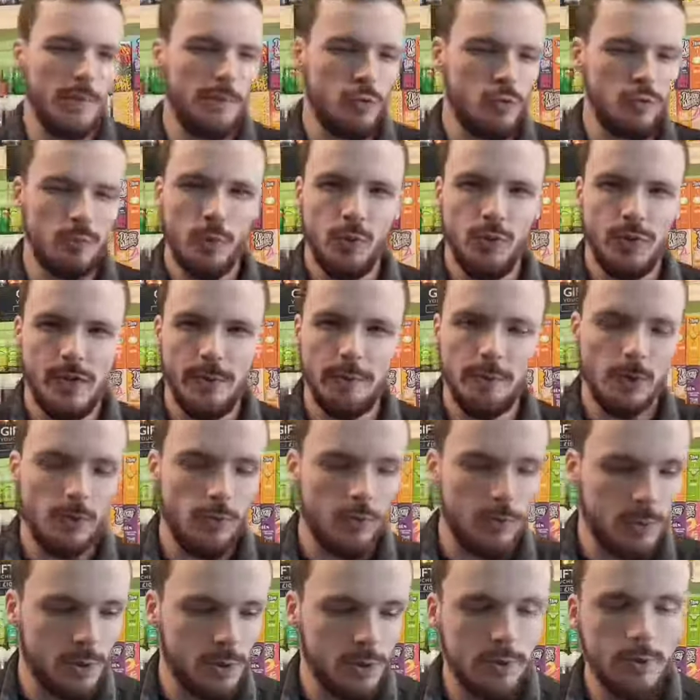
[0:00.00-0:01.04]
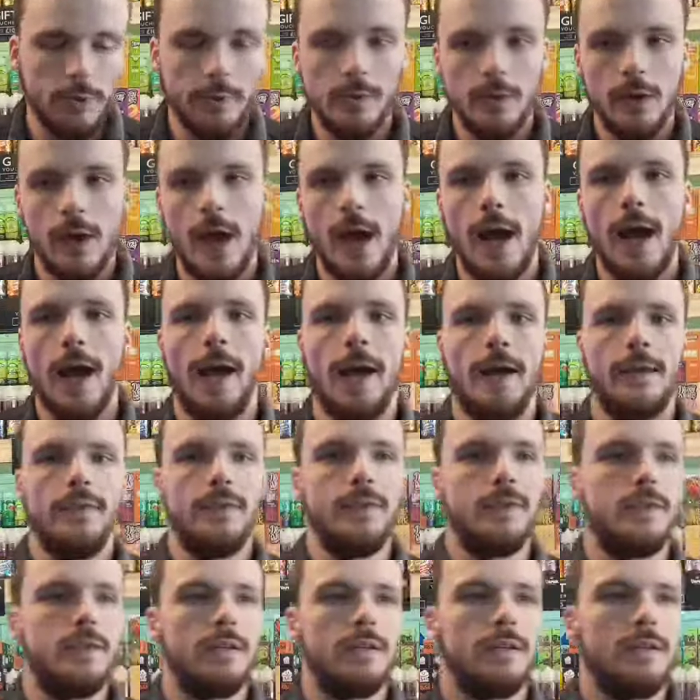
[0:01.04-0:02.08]
those Monday blues,
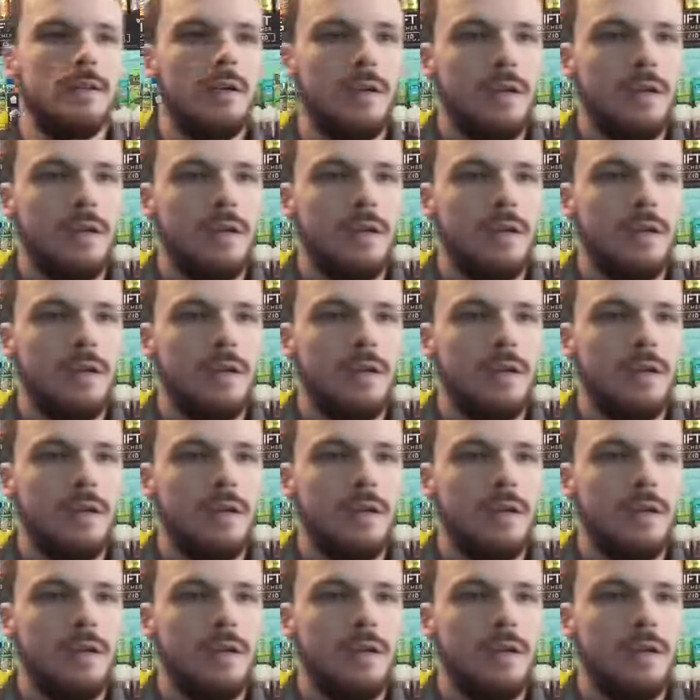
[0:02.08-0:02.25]
and